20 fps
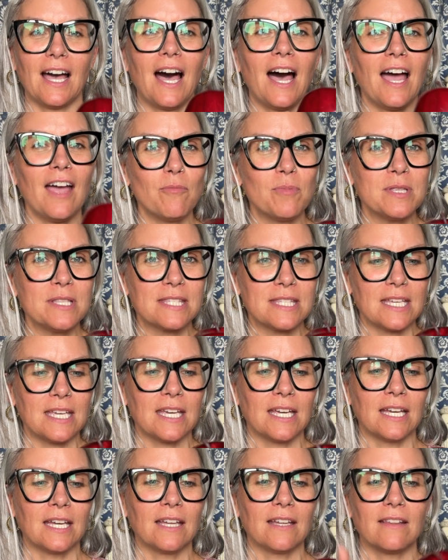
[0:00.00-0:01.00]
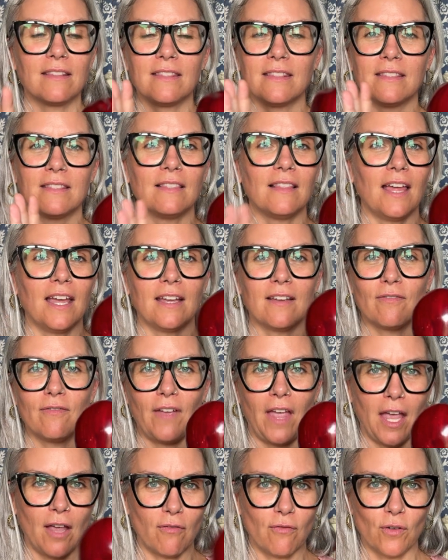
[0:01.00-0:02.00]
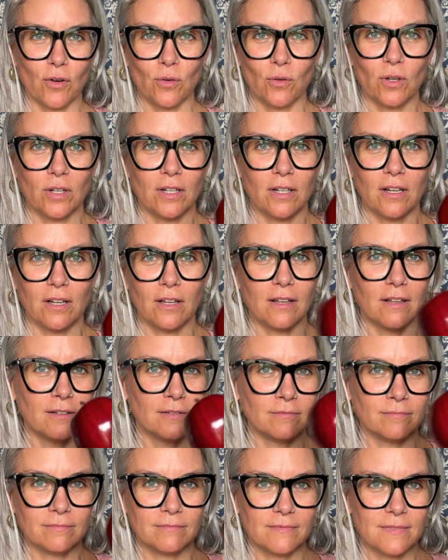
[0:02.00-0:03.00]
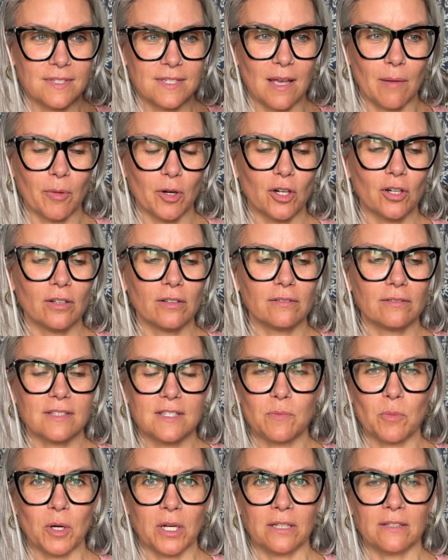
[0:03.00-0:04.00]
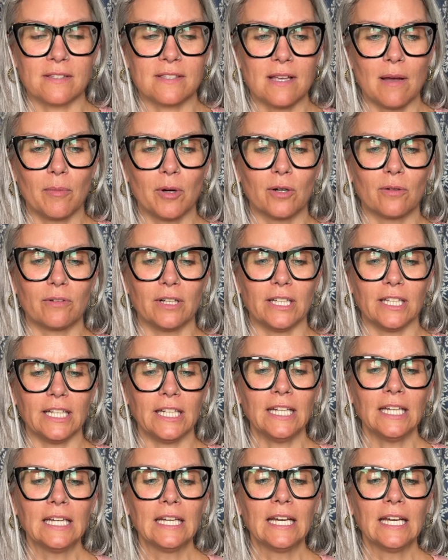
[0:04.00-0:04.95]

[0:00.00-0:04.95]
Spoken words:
I've been seeing like fake fruit all summer, spring and summer really,